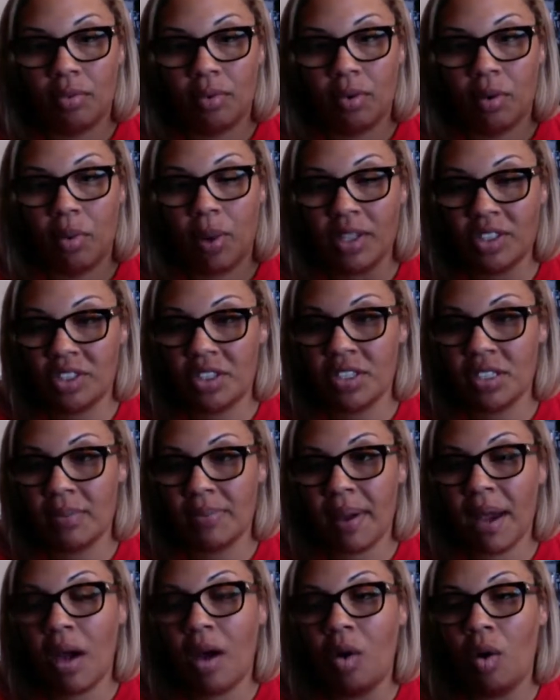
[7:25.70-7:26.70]
Questions
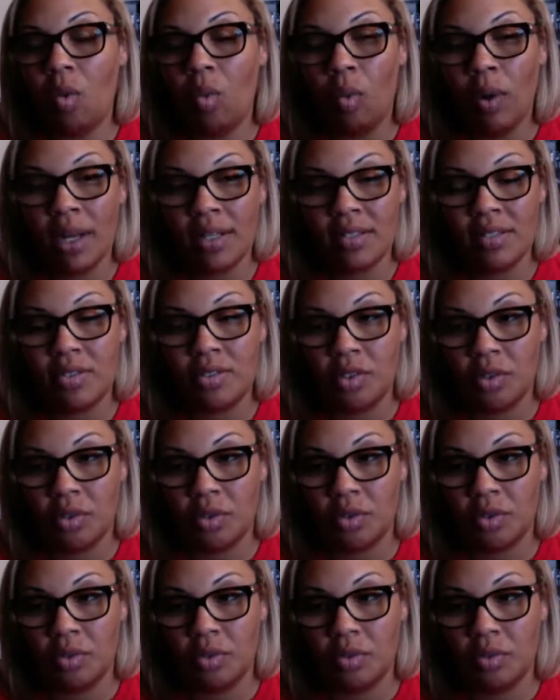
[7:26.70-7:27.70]
about what's
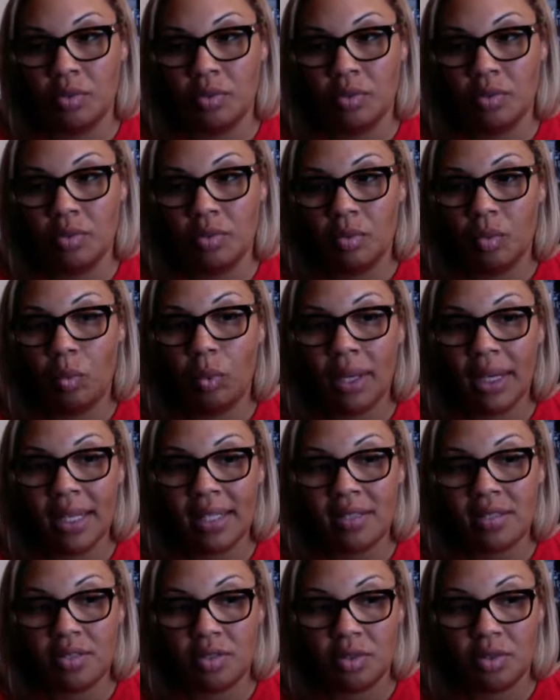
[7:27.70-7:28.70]
due, when
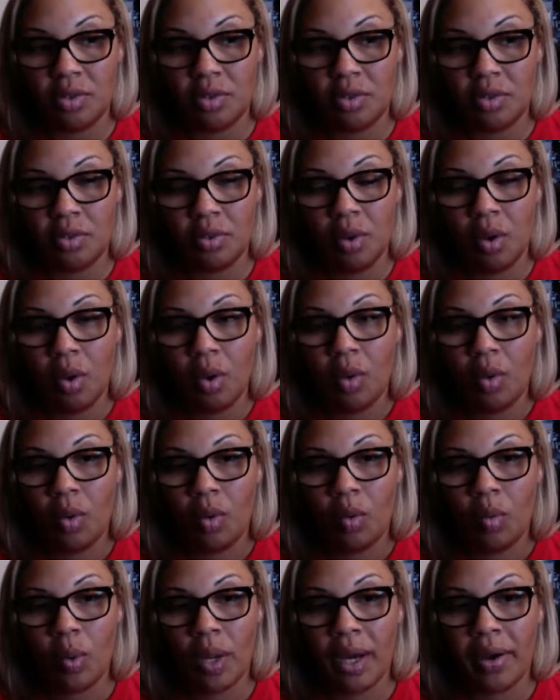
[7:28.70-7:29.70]
it's due,
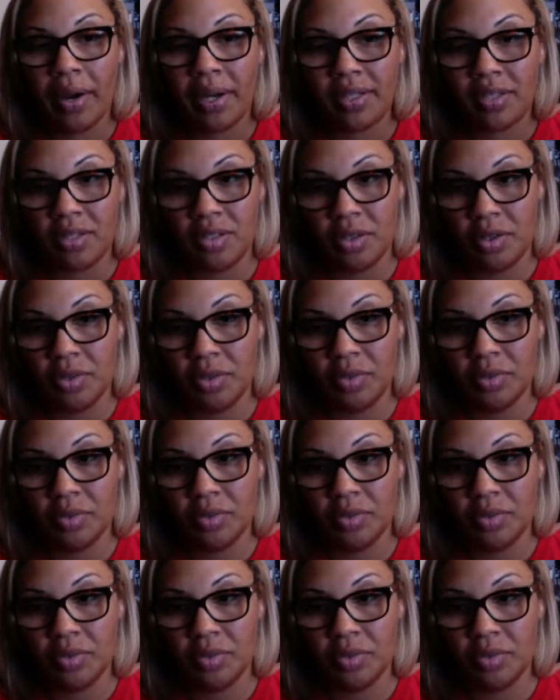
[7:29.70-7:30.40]
where it's due.